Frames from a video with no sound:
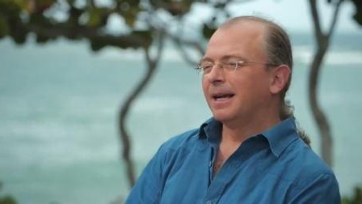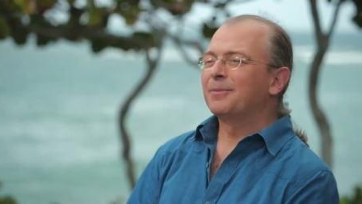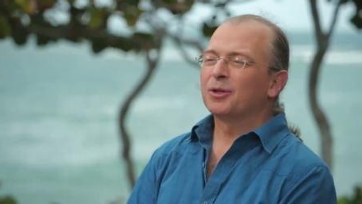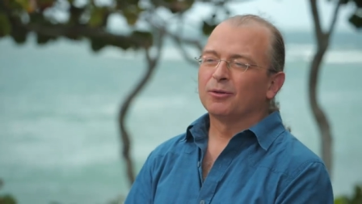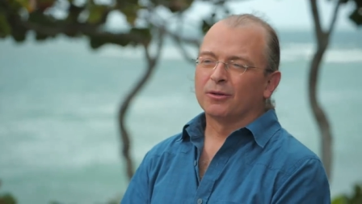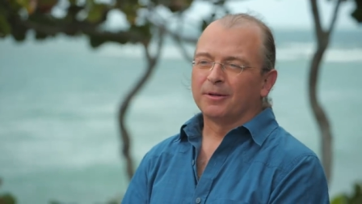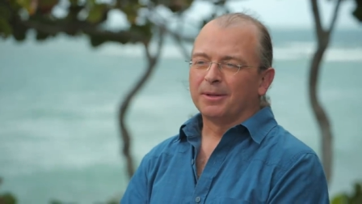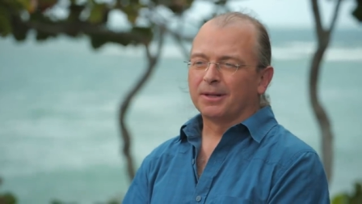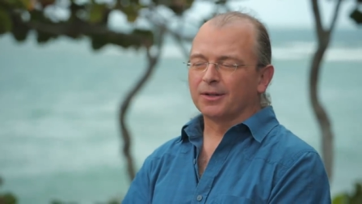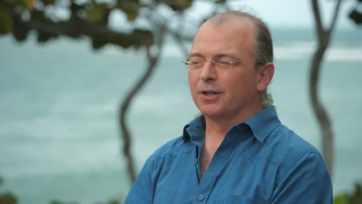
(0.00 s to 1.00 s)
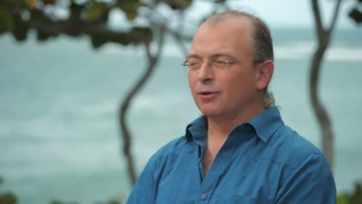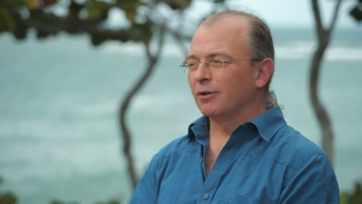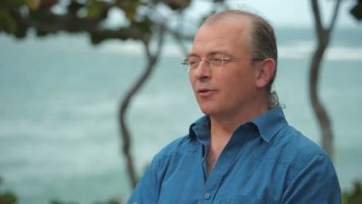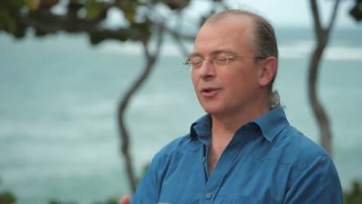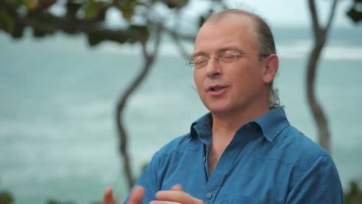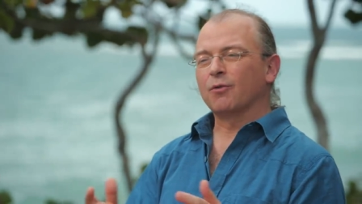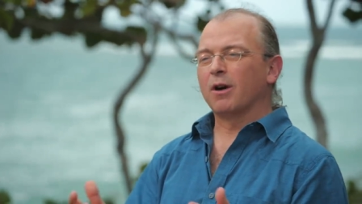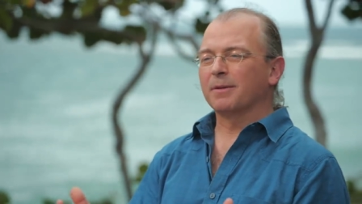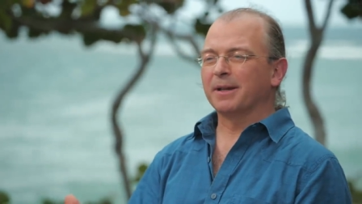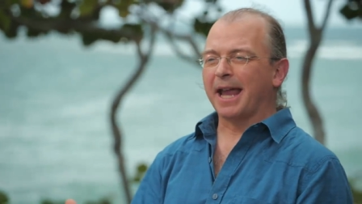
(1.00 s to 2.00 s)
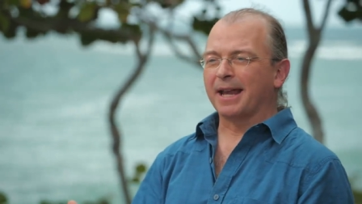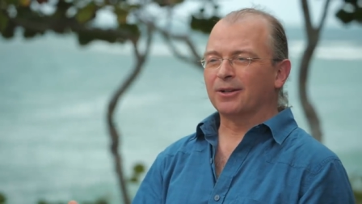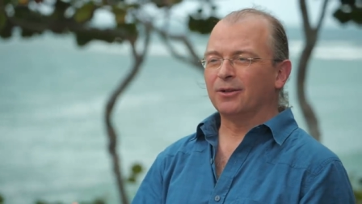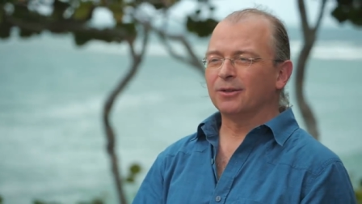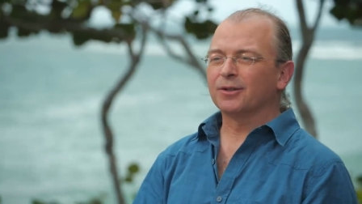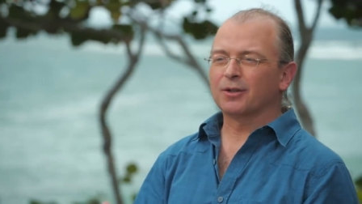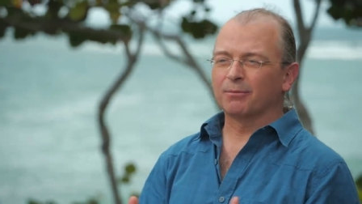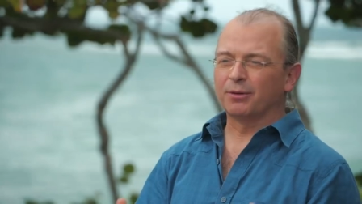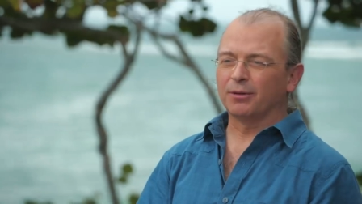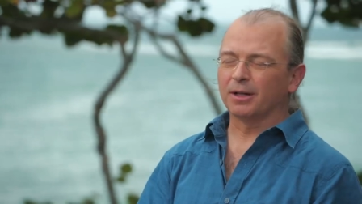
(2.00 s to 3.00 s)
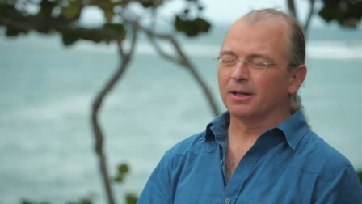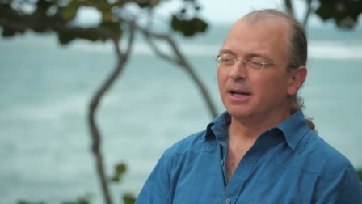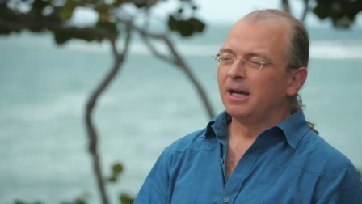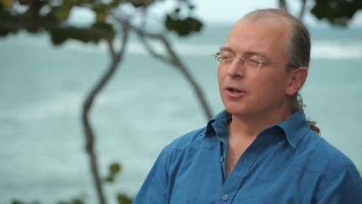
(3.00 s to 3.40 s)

Absolutely, because the universe is quantum mechanical, its computing,